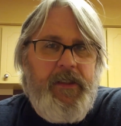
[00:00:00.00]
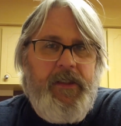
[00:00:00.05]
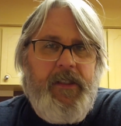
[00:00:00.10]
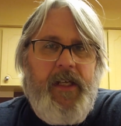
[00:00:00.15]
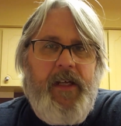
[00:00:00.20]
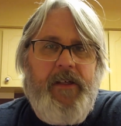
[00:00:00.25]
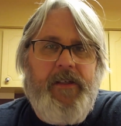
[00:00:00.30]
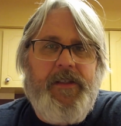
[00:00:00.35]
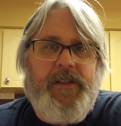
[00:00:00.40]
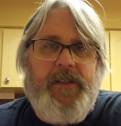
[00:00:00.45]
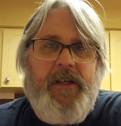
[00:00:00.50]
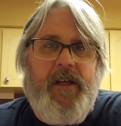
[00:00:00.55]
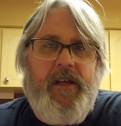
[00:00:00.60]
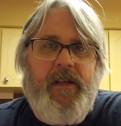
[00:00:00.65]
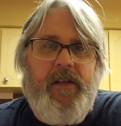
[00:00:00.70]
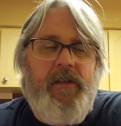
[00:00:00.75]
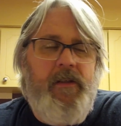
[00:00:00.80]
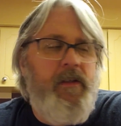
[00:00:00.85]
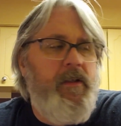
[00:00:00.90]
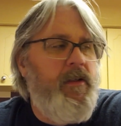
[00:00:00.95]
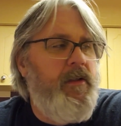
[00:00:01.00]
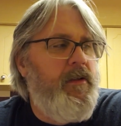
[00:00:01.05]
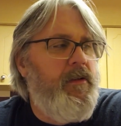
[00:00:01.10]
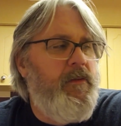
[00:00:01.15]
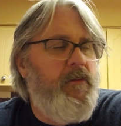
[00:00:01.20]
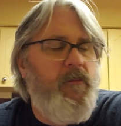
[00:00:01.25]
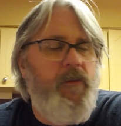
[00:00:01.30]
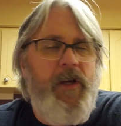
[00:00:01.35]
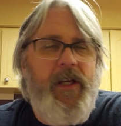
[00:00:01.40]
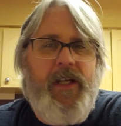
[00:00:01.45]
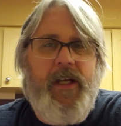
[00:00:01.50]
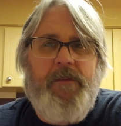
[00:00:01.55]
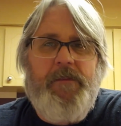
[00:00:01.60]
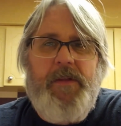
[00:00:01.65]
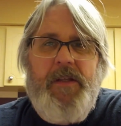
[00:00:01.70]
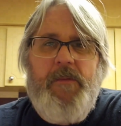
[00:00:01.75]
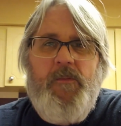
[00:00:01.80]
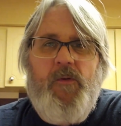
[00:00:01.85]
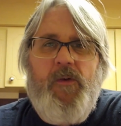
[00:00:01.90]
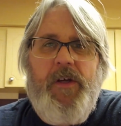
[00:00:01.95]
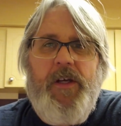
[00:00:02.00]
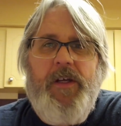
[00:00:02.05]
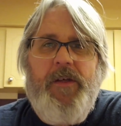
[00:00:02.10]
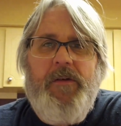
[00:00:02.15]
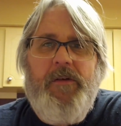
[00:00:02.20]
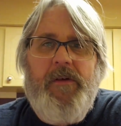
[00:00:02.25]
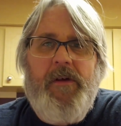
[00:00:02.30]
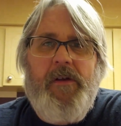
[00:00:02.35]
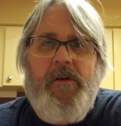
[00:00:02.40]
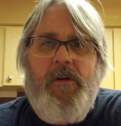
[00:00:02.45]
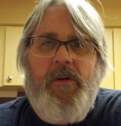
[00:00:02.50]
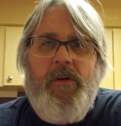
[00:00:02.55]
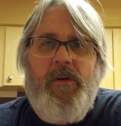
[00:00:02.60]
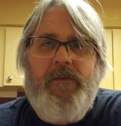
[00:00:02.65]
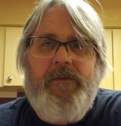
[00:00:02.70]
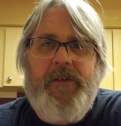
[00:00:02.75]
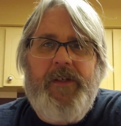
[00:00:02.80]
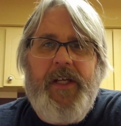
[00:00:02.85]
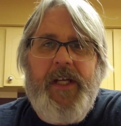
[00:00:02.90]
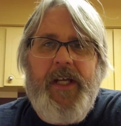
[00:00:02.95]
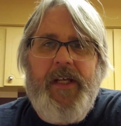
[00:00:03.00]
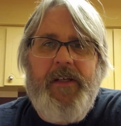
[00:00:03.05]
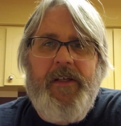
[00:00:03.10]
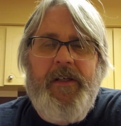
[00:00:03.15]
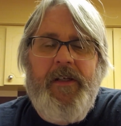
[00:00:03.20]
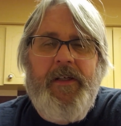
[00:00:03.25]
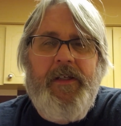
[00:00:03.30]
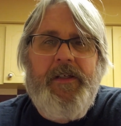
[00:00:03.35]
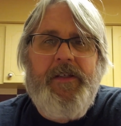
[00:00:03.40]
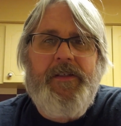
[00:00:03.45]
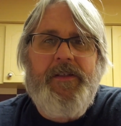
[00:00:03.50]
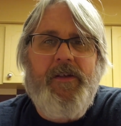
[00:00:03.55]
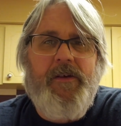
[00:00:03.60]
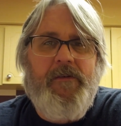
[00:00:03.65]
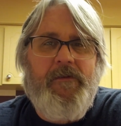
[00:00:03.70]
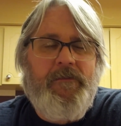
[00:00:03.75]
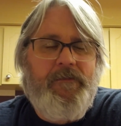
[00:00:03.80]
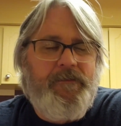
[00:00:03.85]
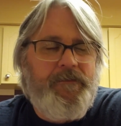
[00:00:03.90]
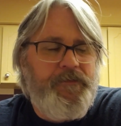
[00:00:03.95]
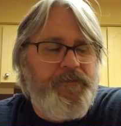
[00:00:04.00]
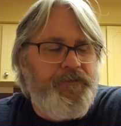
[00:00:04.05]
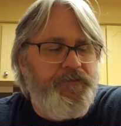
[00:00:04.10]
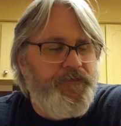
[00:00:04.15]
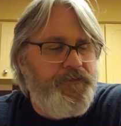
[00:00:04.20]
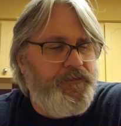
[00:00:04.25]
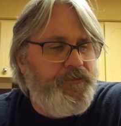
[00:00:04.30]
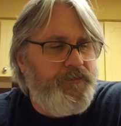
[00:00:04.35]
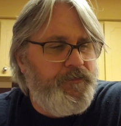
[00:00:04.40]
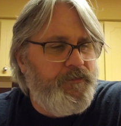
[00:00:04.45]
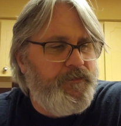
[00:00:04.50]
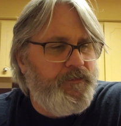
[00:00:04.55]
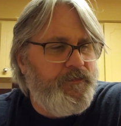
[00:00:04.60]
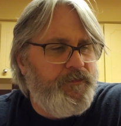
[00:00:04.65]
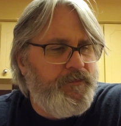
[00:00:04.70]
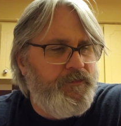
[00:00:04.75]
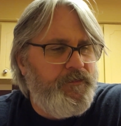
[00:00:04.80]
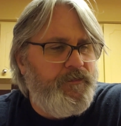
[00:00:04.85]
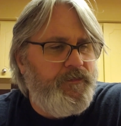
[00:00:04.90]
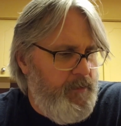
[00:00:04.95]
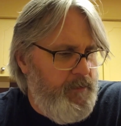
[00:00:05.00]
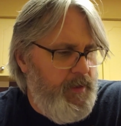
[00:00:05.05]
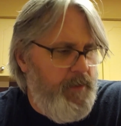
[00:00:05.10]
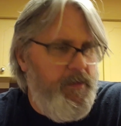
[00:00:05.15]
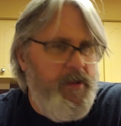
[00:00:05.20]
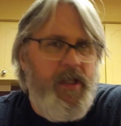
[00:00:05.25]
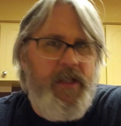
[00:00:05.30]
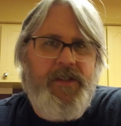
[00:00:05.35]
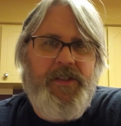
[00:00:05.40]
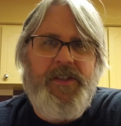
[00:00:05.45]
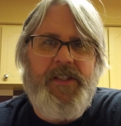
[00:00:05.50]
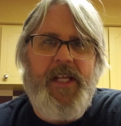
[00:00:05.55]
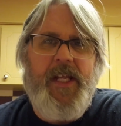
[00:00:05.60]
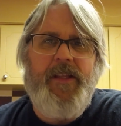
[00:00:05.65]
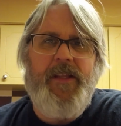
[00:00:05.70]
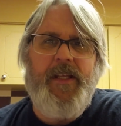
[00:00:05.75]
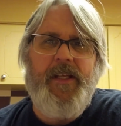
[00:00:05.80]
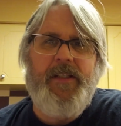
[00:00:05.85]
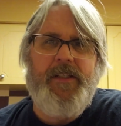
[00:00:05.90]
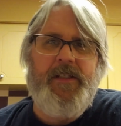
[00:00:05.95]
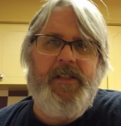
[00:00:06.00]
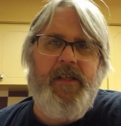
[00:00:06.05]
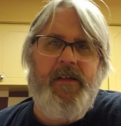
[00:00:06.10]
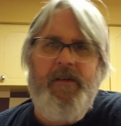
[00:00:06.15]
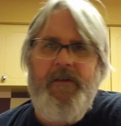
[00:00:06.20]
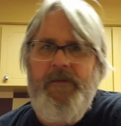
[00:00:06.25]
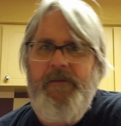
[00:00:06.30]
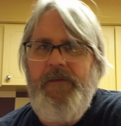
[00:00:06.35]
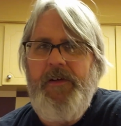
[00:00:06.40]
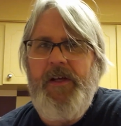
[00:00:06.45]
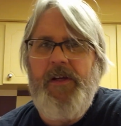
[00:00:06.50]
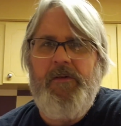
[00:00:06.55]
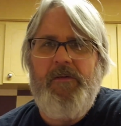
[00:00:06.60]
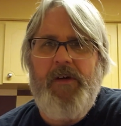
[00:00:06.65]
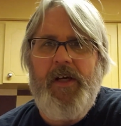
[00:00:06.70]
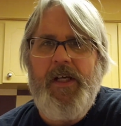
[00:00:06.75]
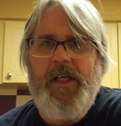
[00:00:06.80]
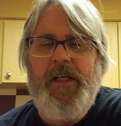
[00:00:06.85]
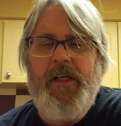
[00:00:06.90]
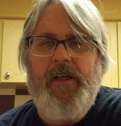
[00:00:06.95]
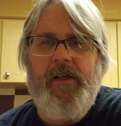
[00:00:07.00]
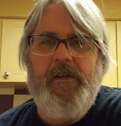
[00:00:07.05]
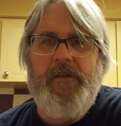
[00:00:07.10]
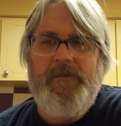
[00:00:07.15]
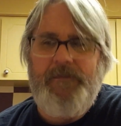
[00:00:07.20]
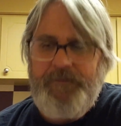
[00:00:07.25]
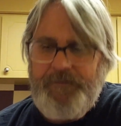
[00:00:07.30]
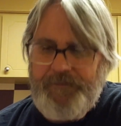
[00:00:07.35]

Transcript: Now I just gotta wake up in the morning and do it all over again. So, maybe I'll just end this video right here.